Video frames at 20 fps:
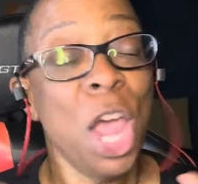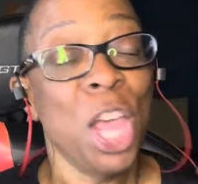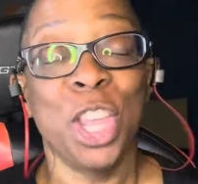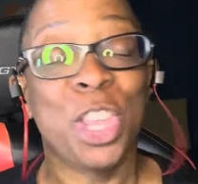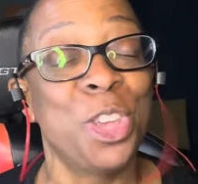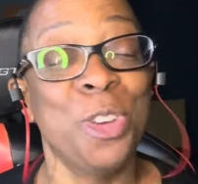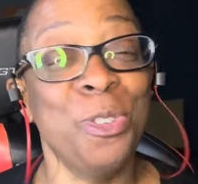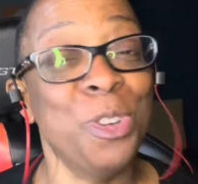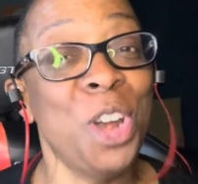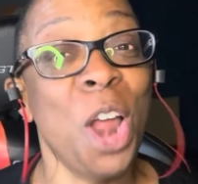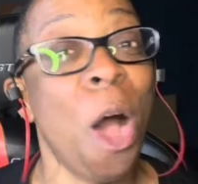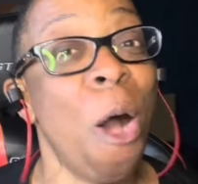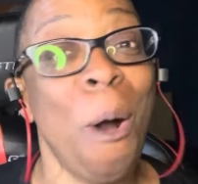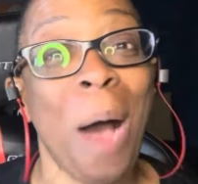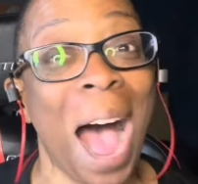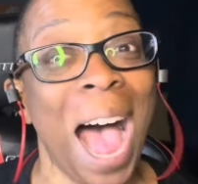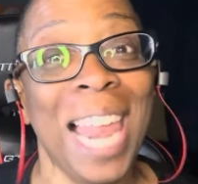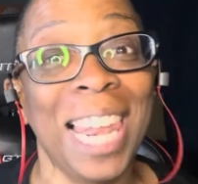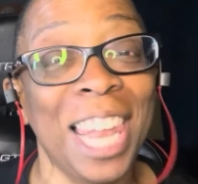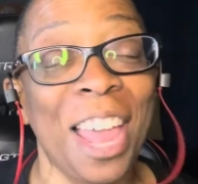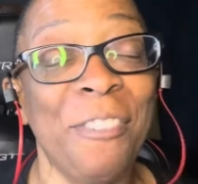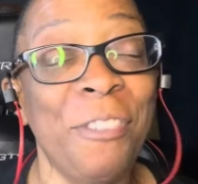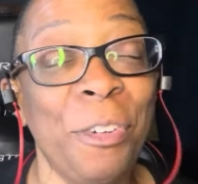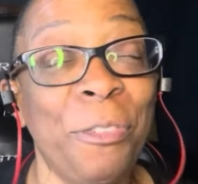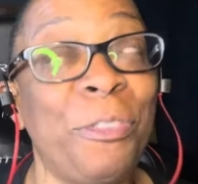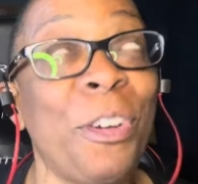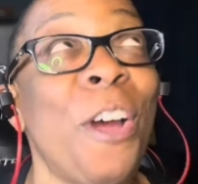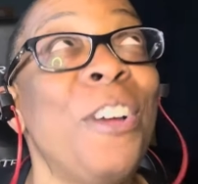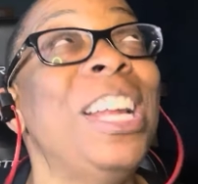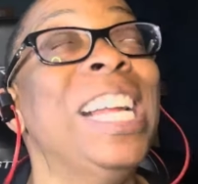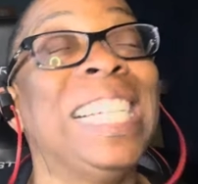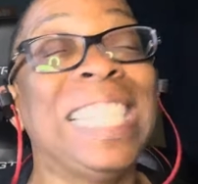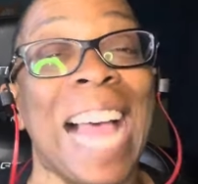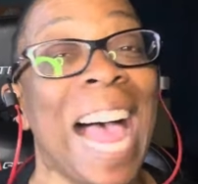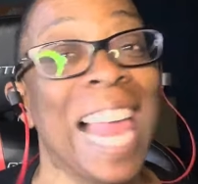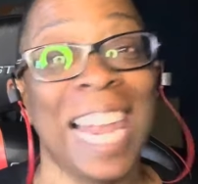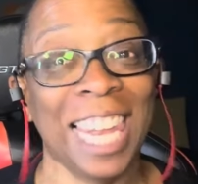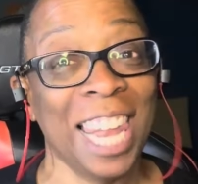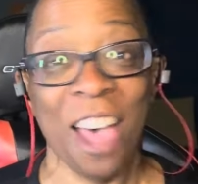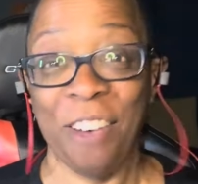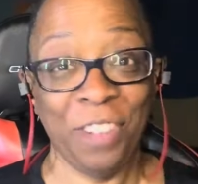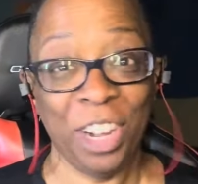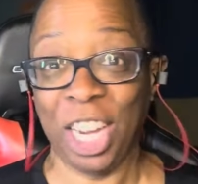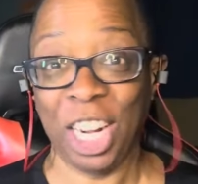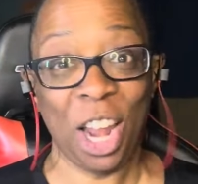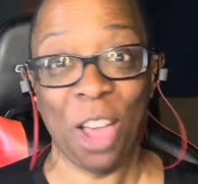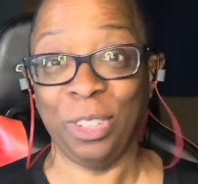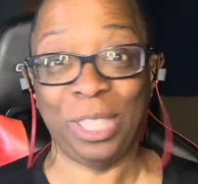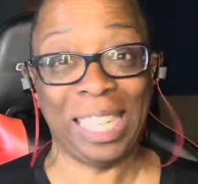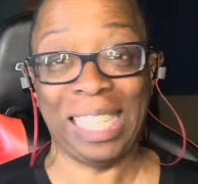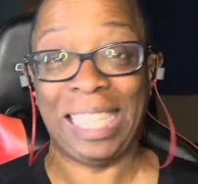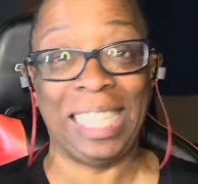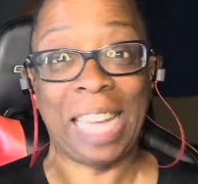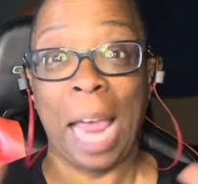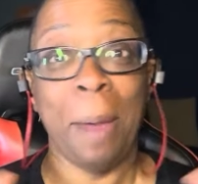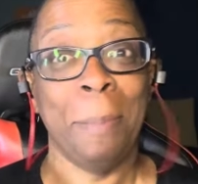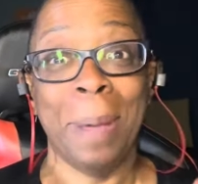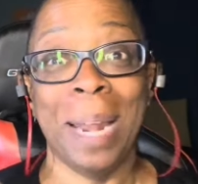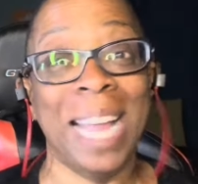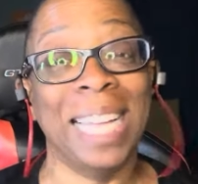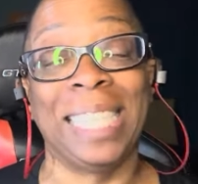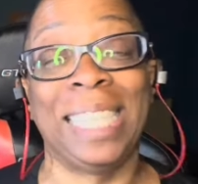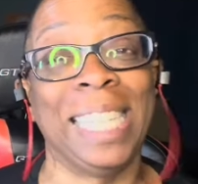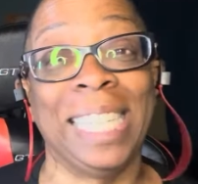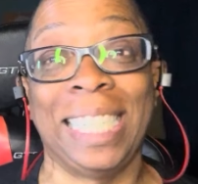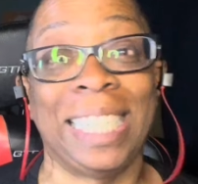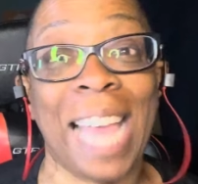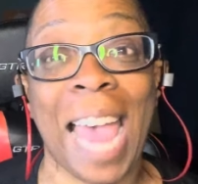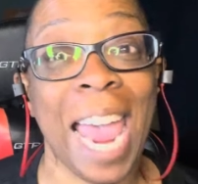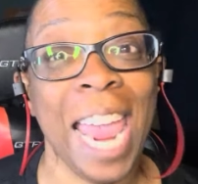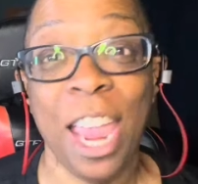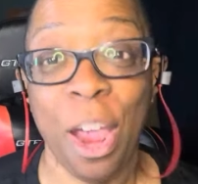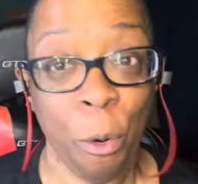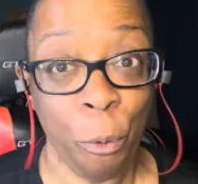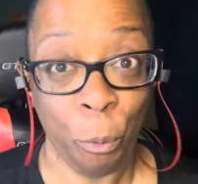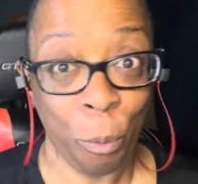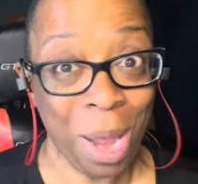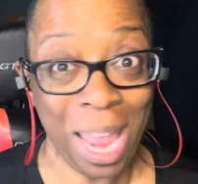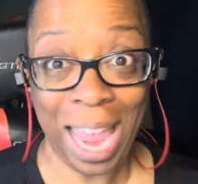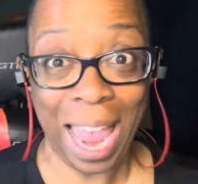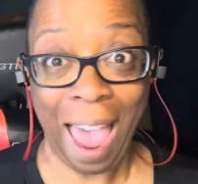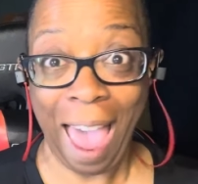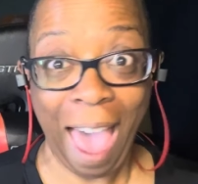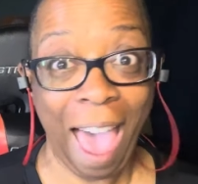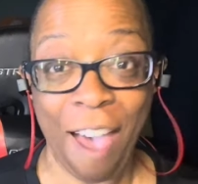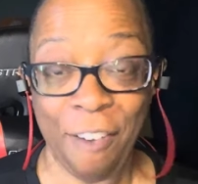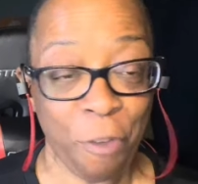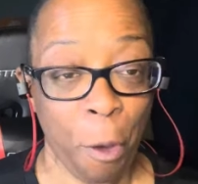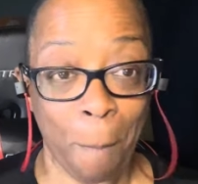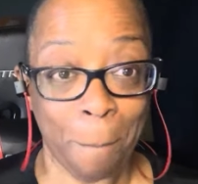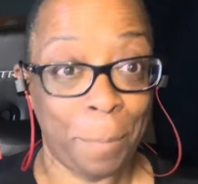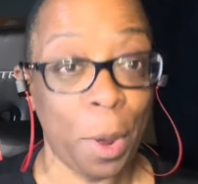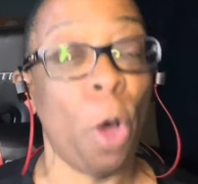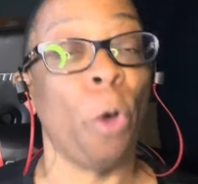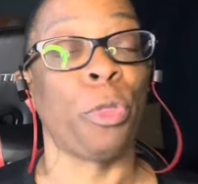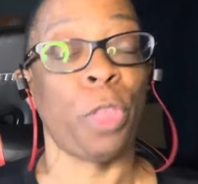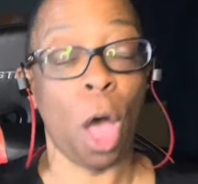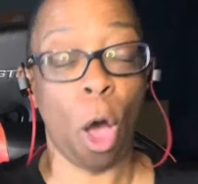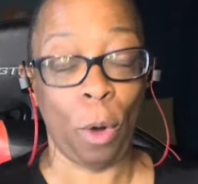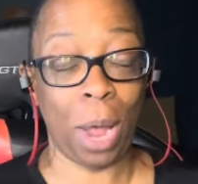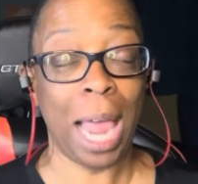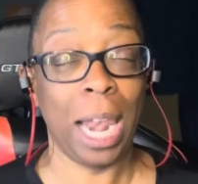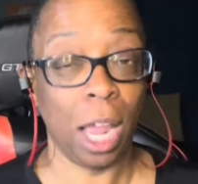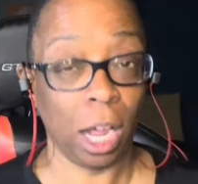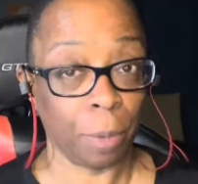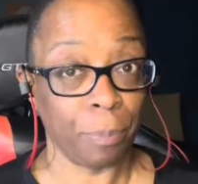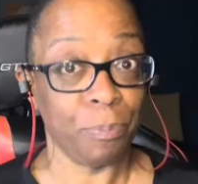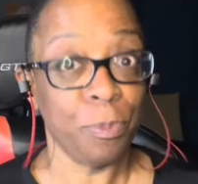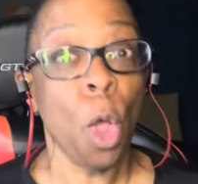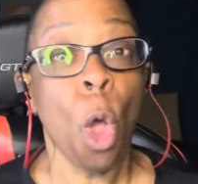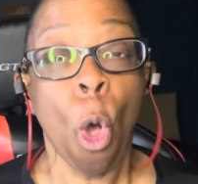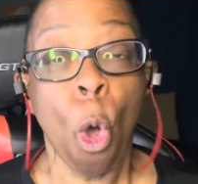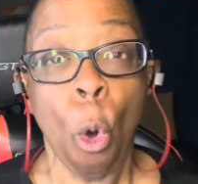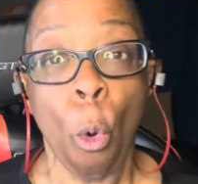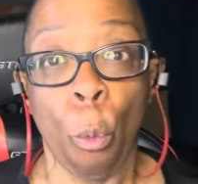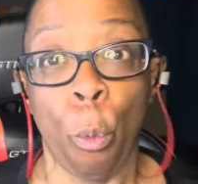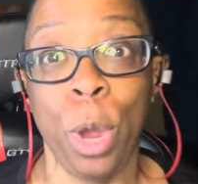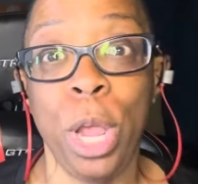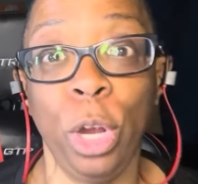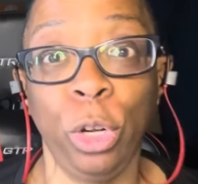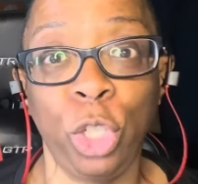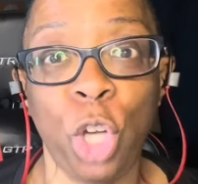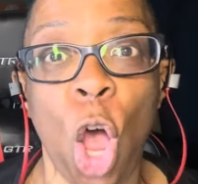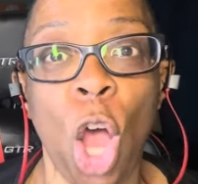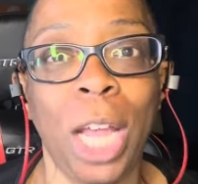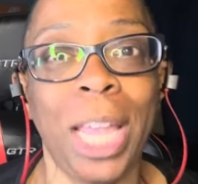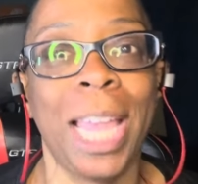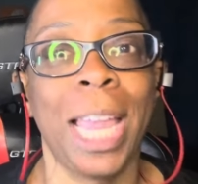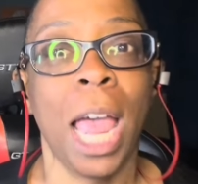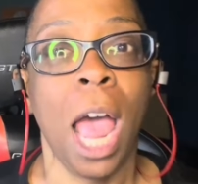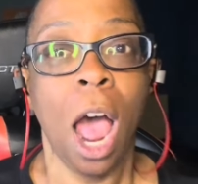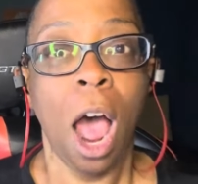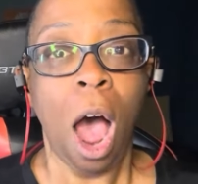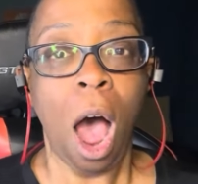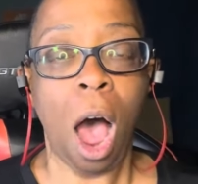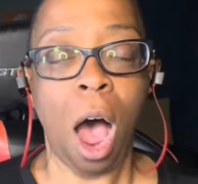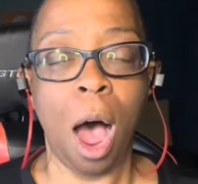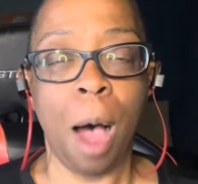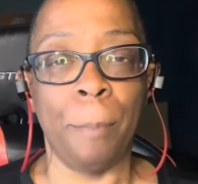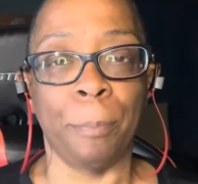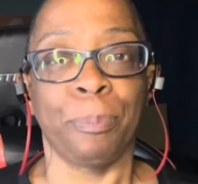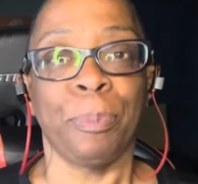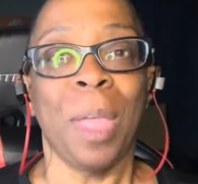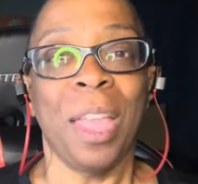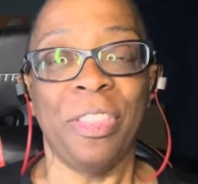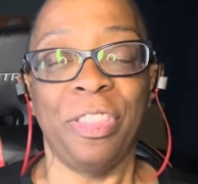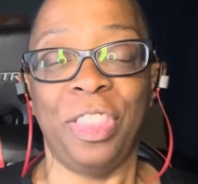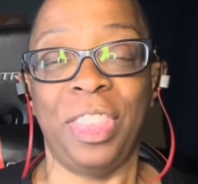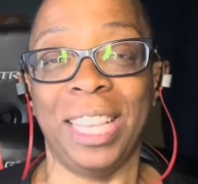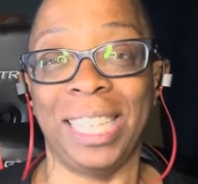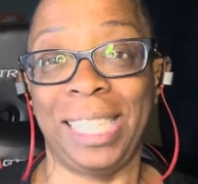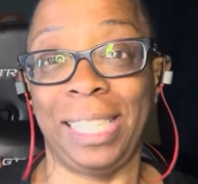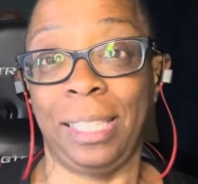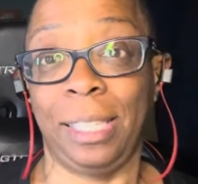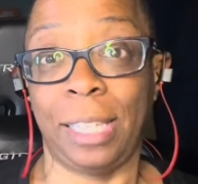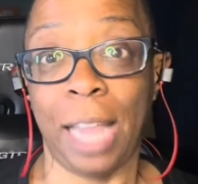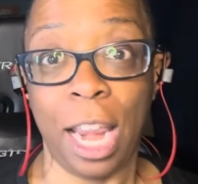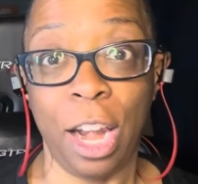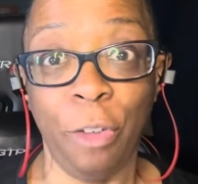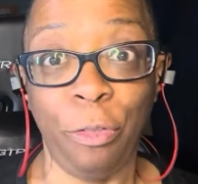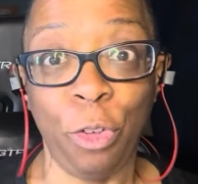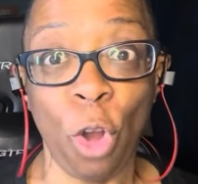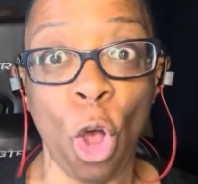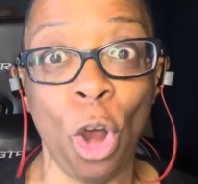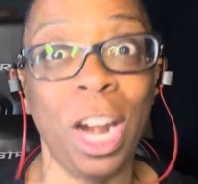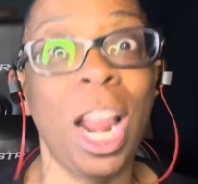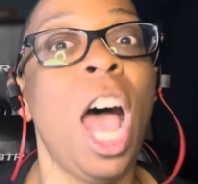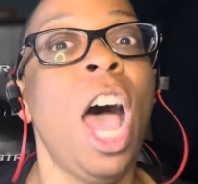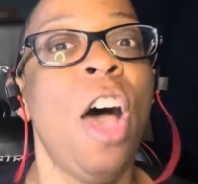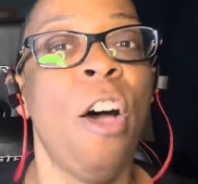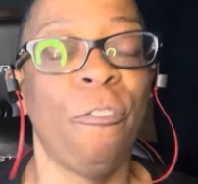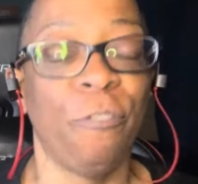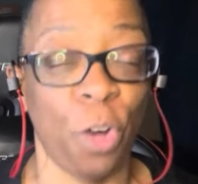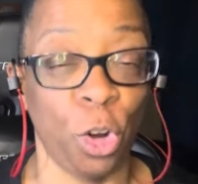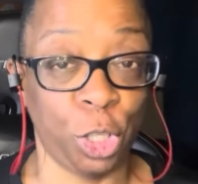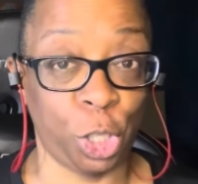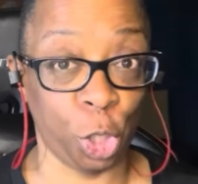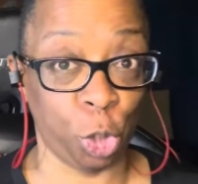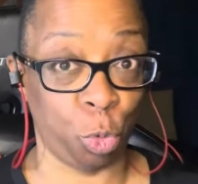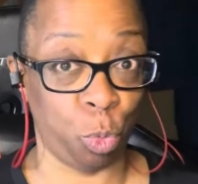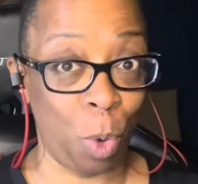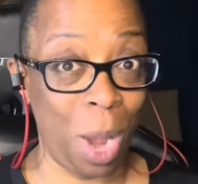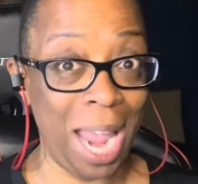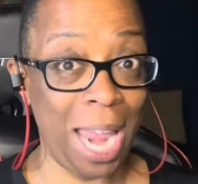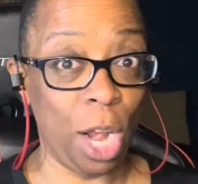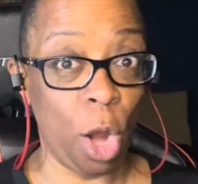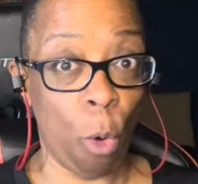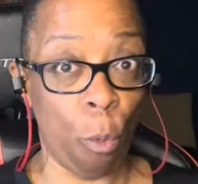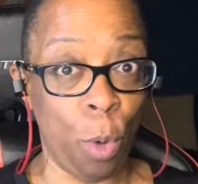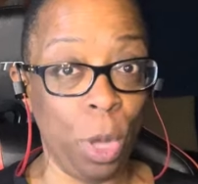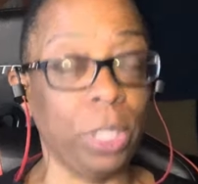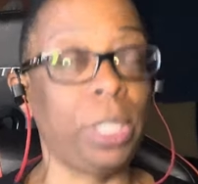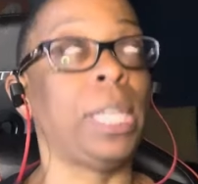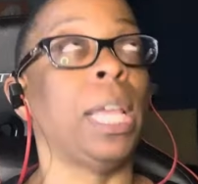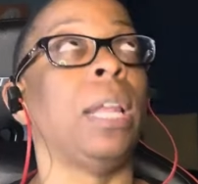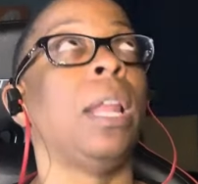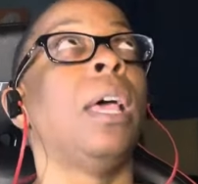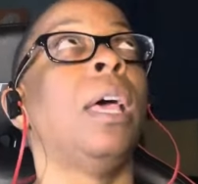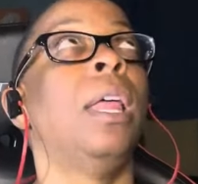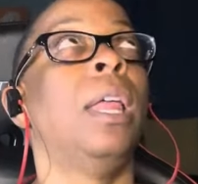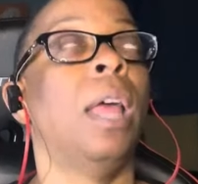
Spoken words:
You know I love a verdict. I love a closing statement. And today we have both. Okay, look, we are talking the state of Florida versus Wade Wilson.